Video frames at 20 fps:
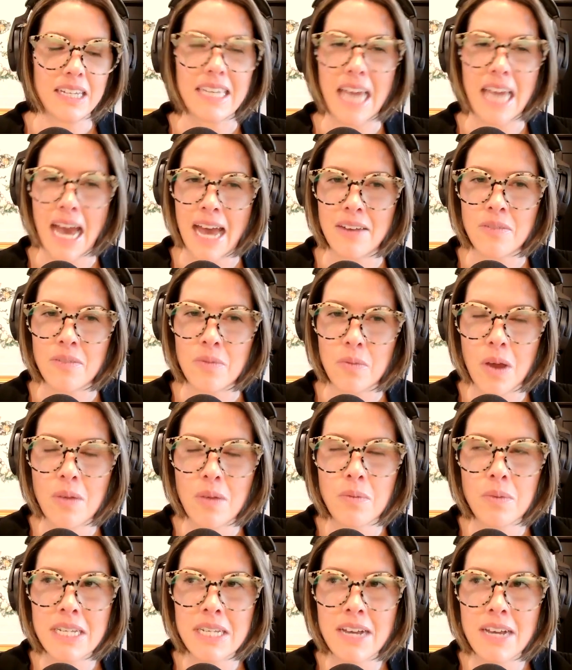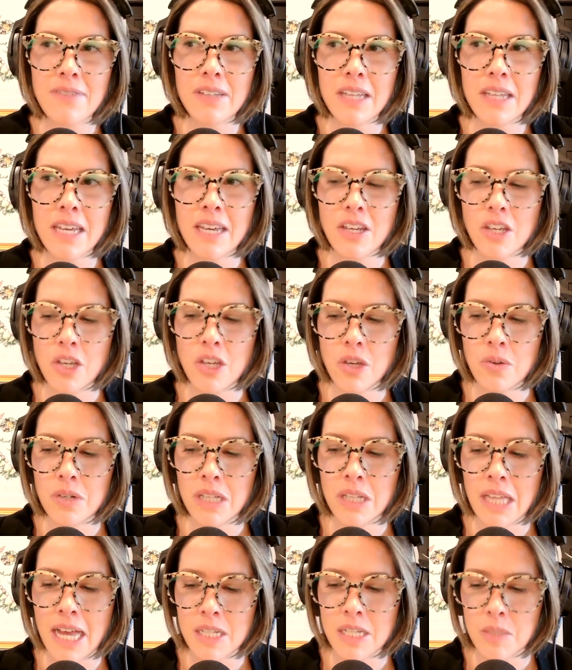Yeah, and we definitely
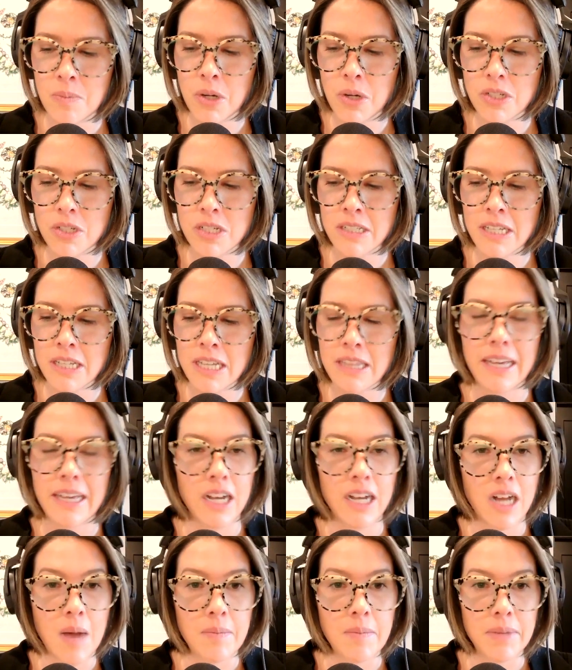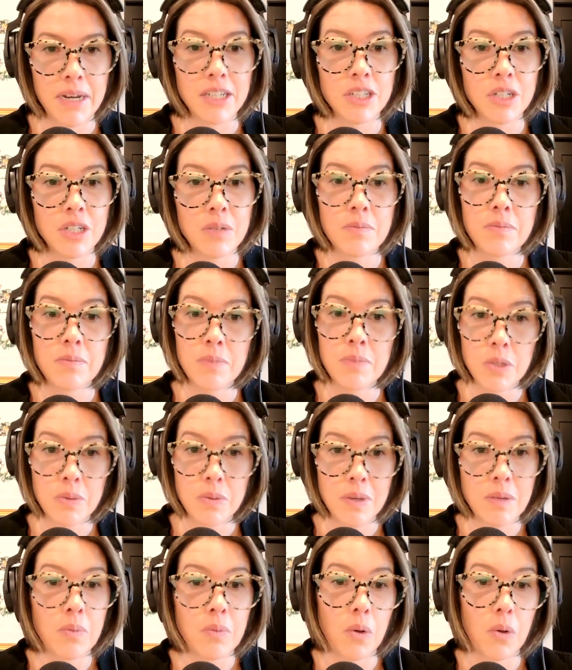utilize personally like a combination
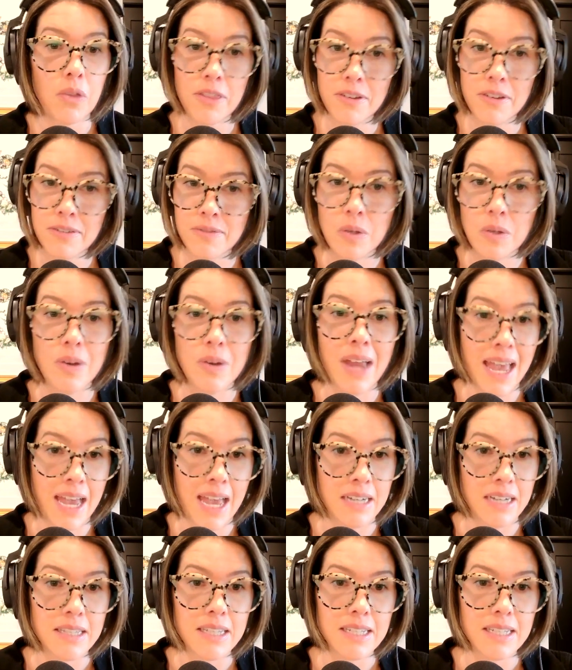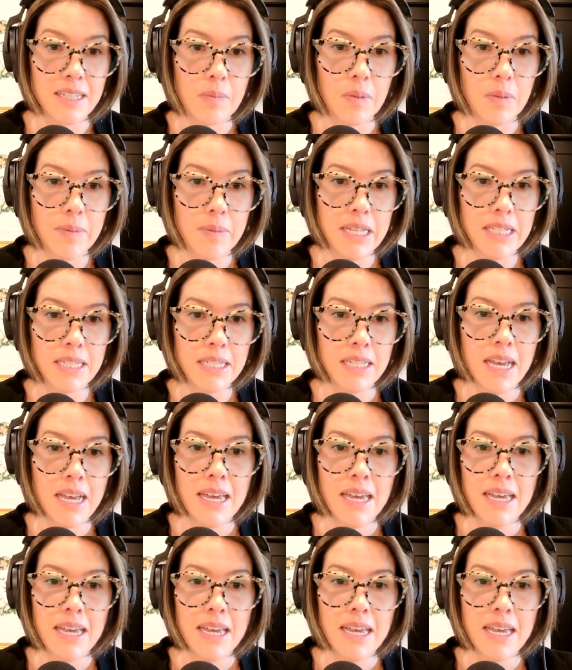between both the food and the supplements.